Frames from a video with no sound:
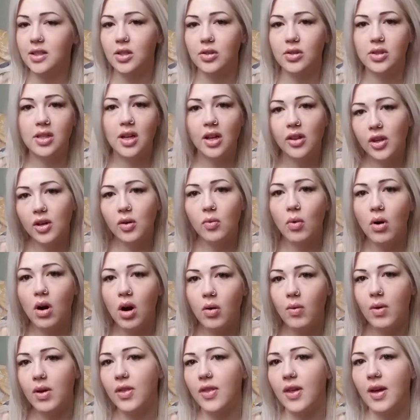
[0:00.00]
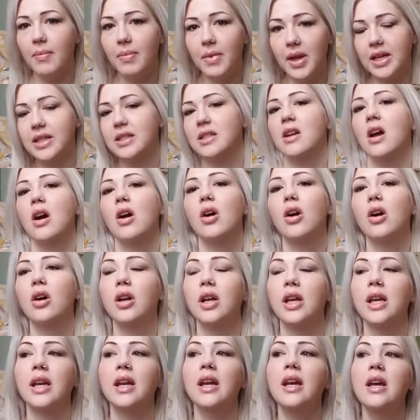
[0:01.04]
There's nothing wrong with them. That's not
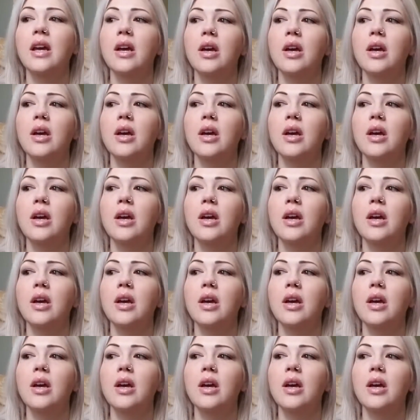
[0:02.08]
hurting.